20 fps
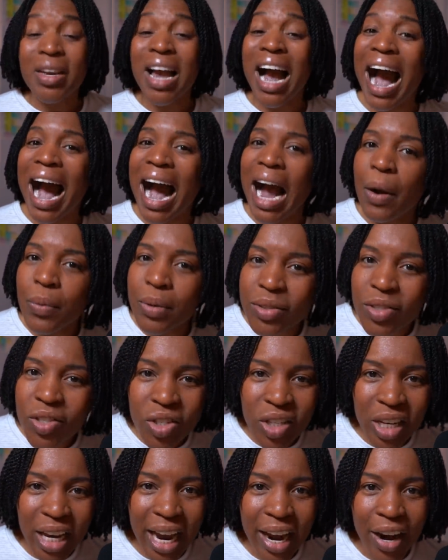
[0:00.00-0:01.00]
I was
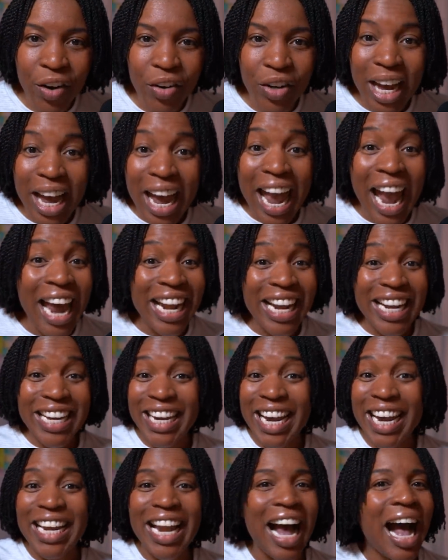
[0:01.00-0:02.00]
scared. And
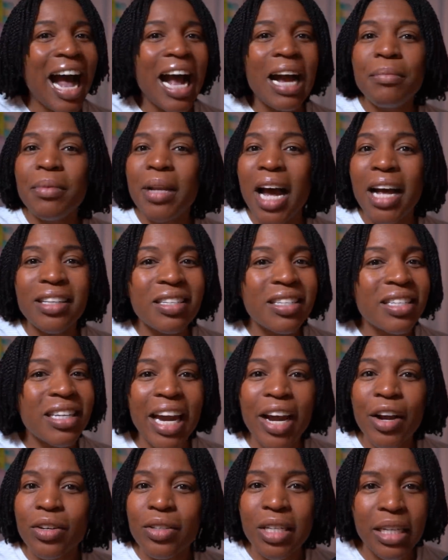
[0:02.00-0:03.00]
again, I'm not
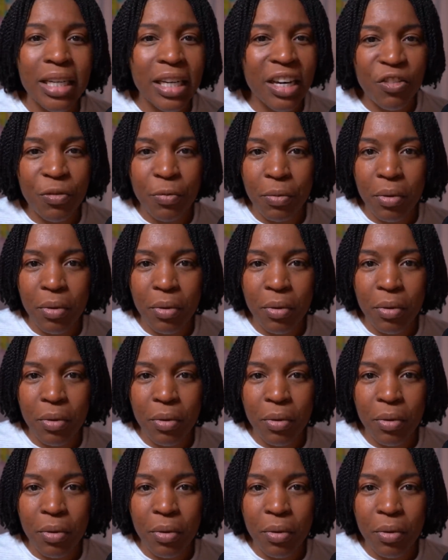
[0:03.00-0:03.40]
scared to give